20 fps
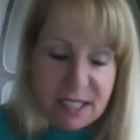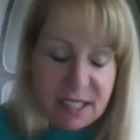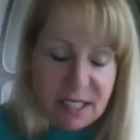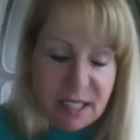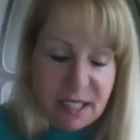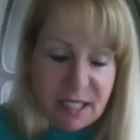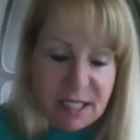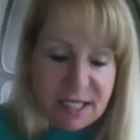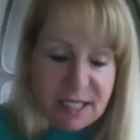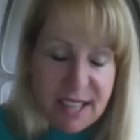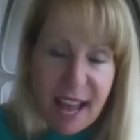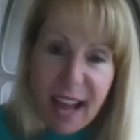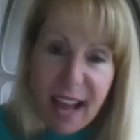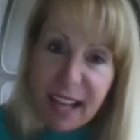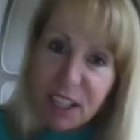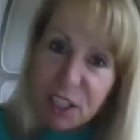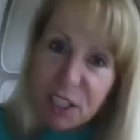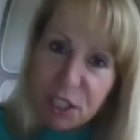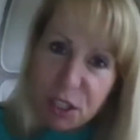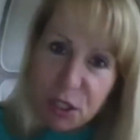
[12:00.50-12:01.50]
it's
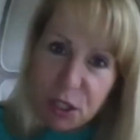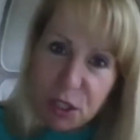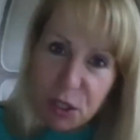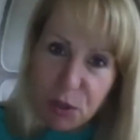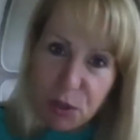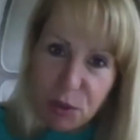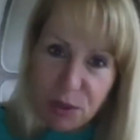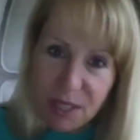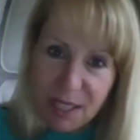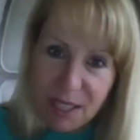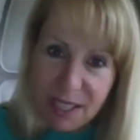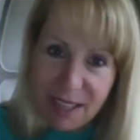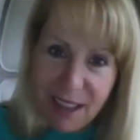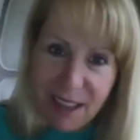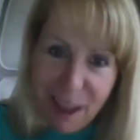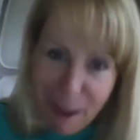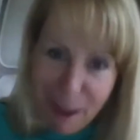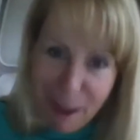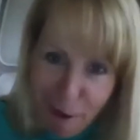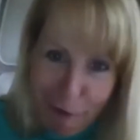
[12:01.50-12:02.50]
executing
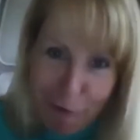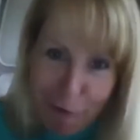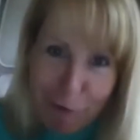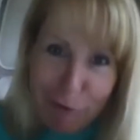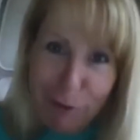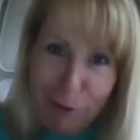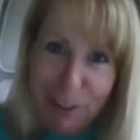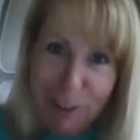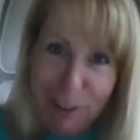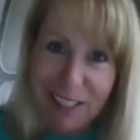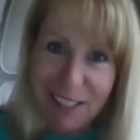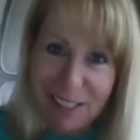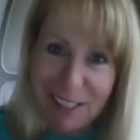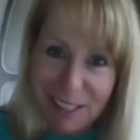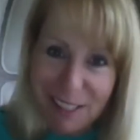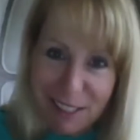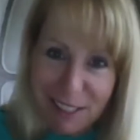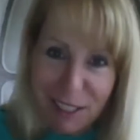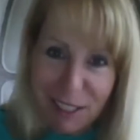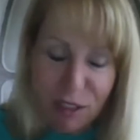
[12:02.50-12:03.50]
every
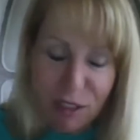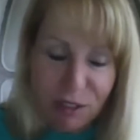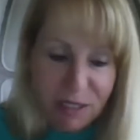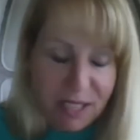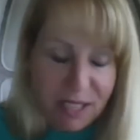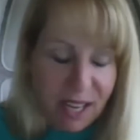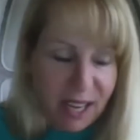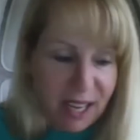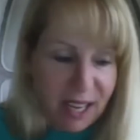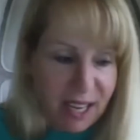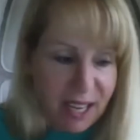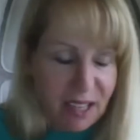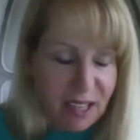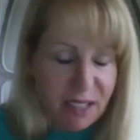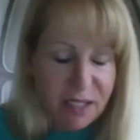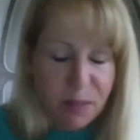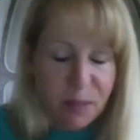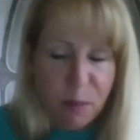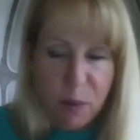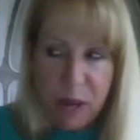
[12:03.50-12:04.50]
single day.
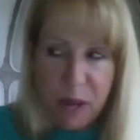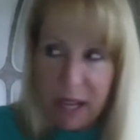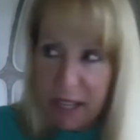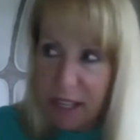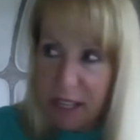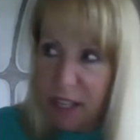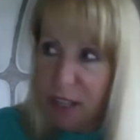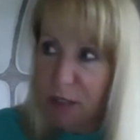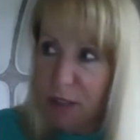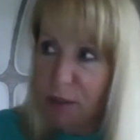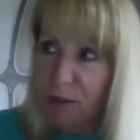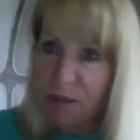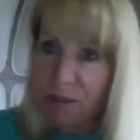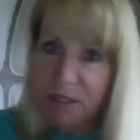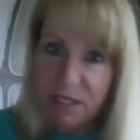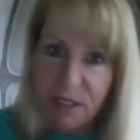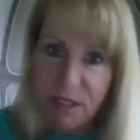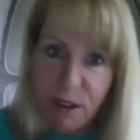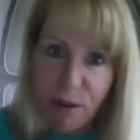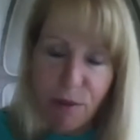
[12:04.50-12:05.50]
It's picking
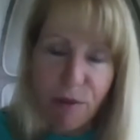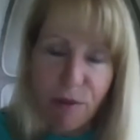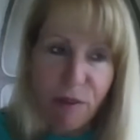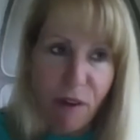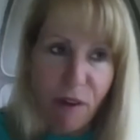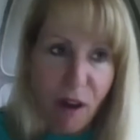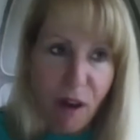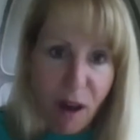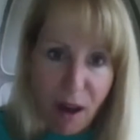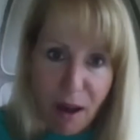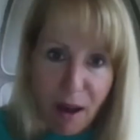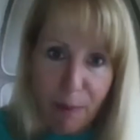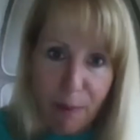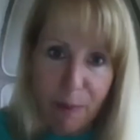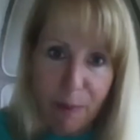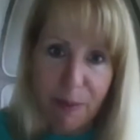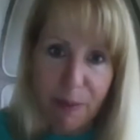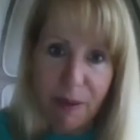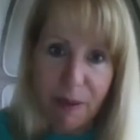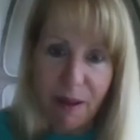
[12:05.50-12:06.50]
yourself up.
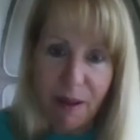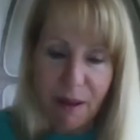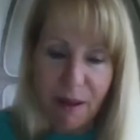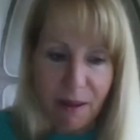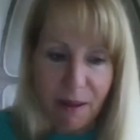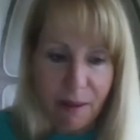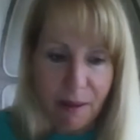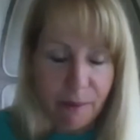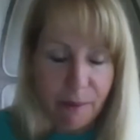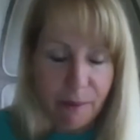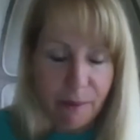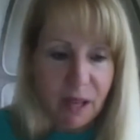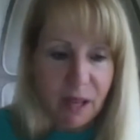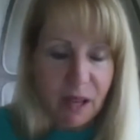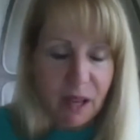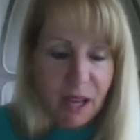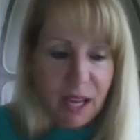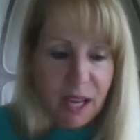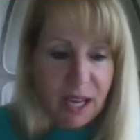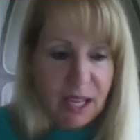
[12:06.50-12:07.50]
Um,
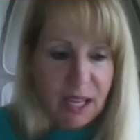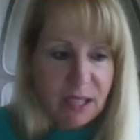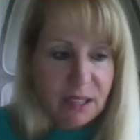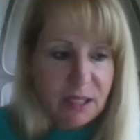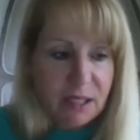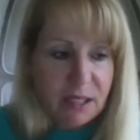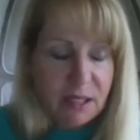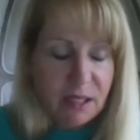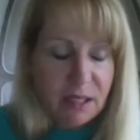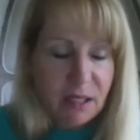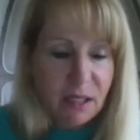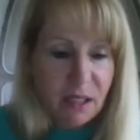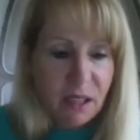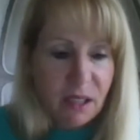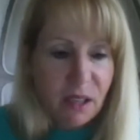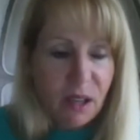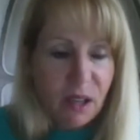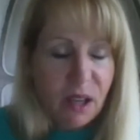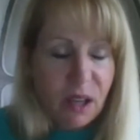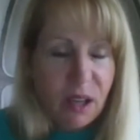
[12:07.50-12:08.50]
it's
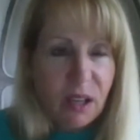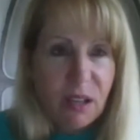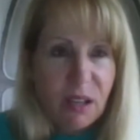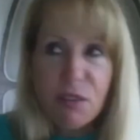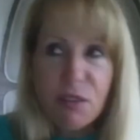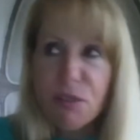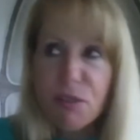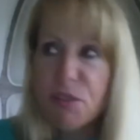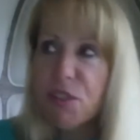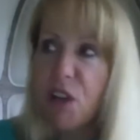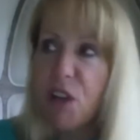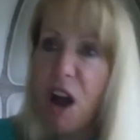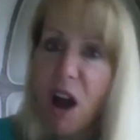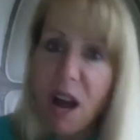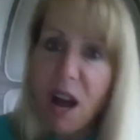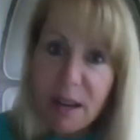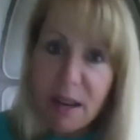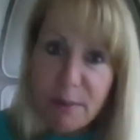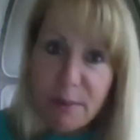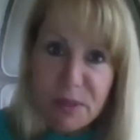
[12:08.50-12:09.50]
uh, there's
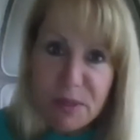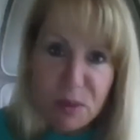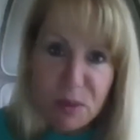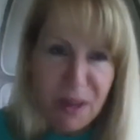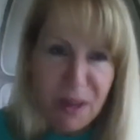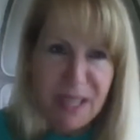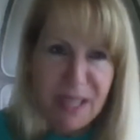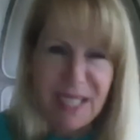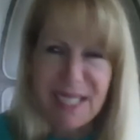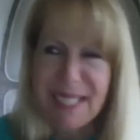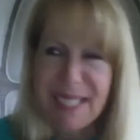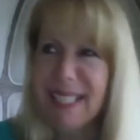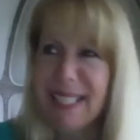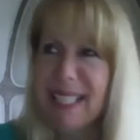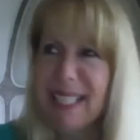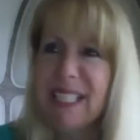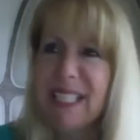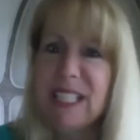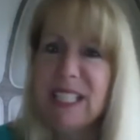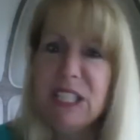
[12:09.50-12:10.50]
times when it's
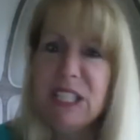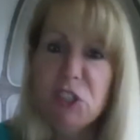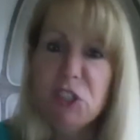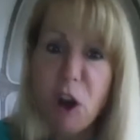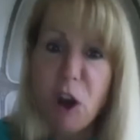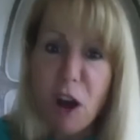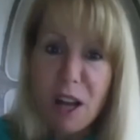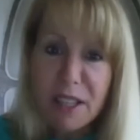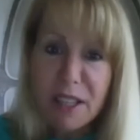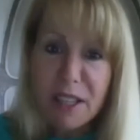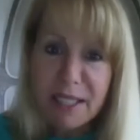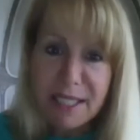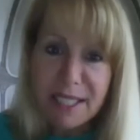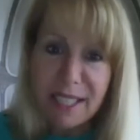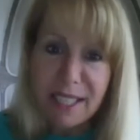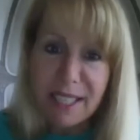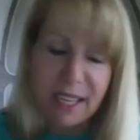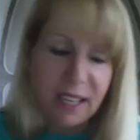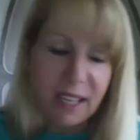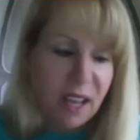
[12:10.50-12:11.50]

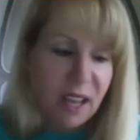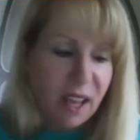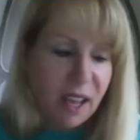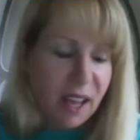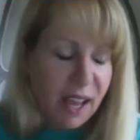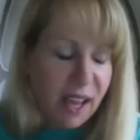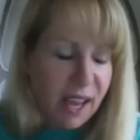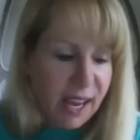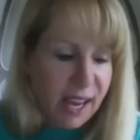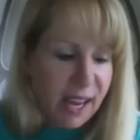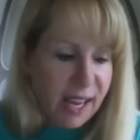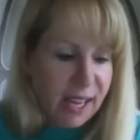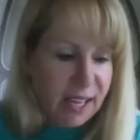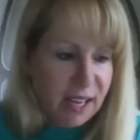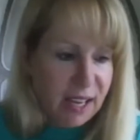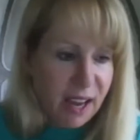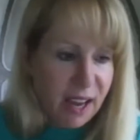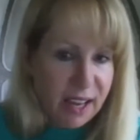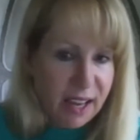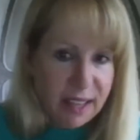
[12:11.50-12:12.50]
exhausting, and
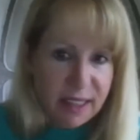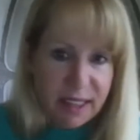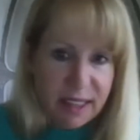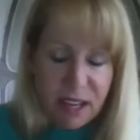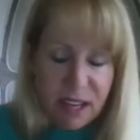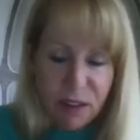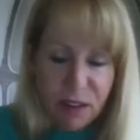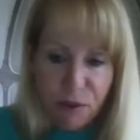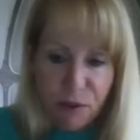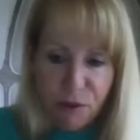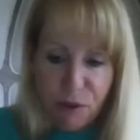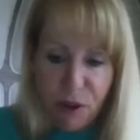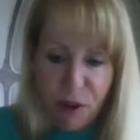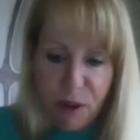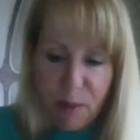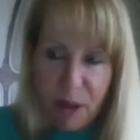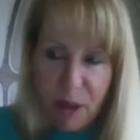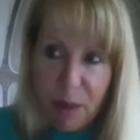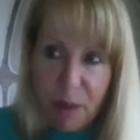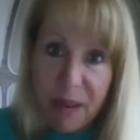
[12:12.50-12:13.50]
I think from
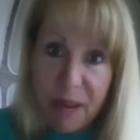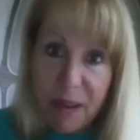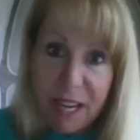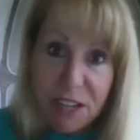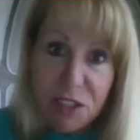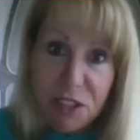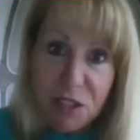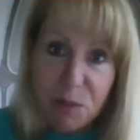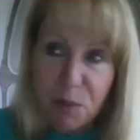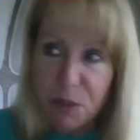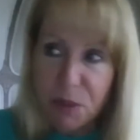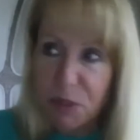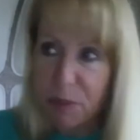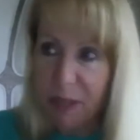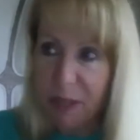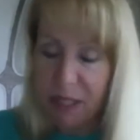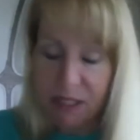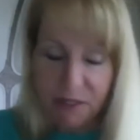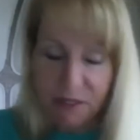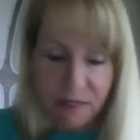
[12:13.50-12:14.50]
a patient
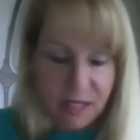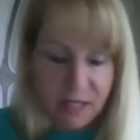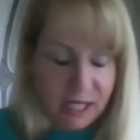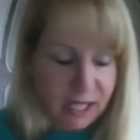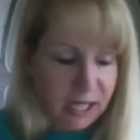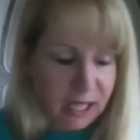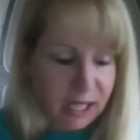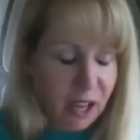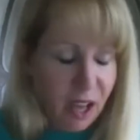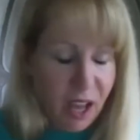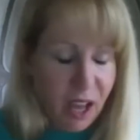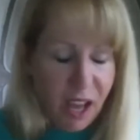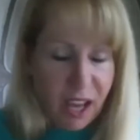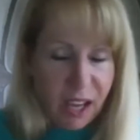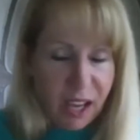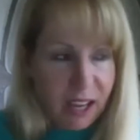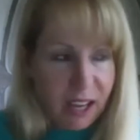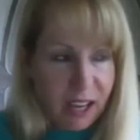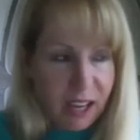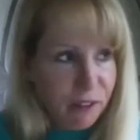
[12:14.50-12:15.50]
perspective, thinking
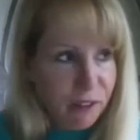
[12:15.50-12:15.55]
if